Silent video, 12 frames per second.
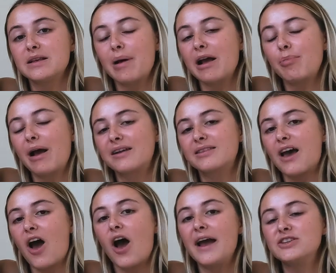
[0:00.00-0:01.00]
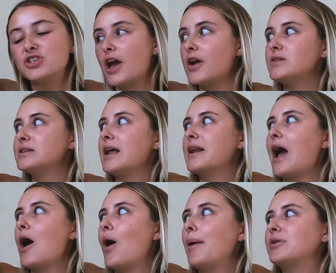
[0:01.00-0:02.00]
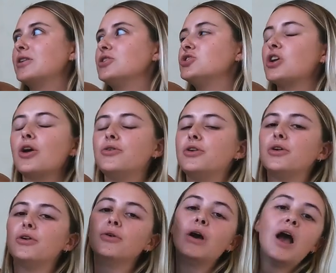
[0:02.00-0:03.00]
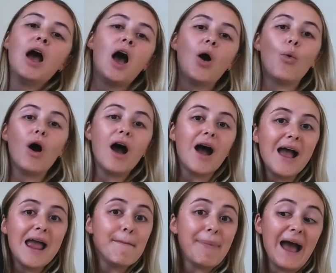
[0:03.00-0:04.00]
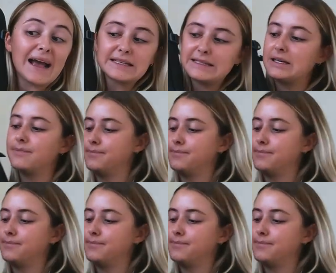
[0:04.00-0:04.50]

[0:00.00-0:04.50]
the backpack that I chose, and now I'm going to show you what I packed.